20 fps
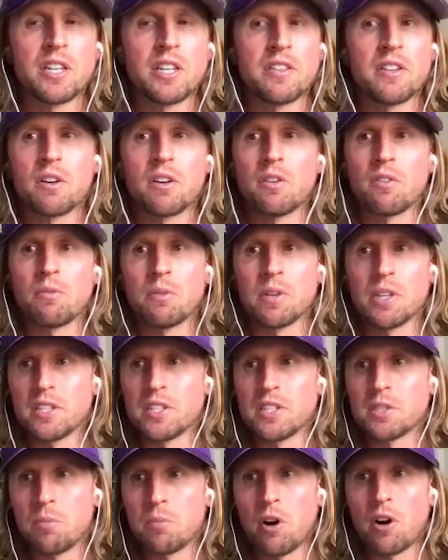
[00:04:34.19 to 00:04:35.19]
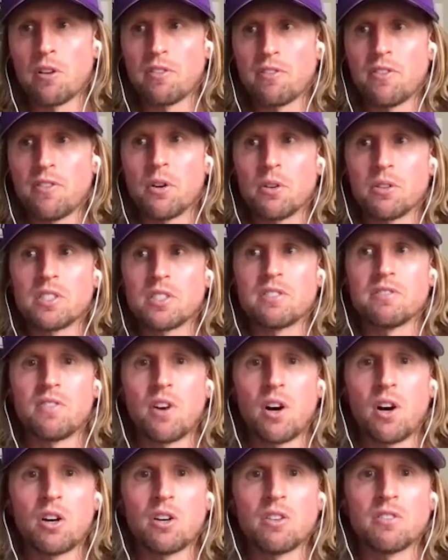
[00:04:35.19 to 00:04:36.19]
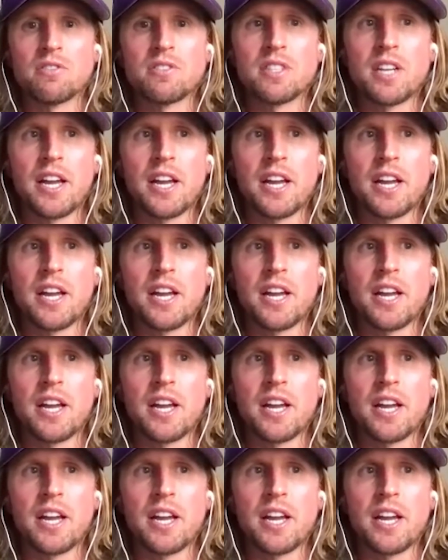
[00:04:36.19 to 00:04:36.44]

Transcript: and there are really smart folks involved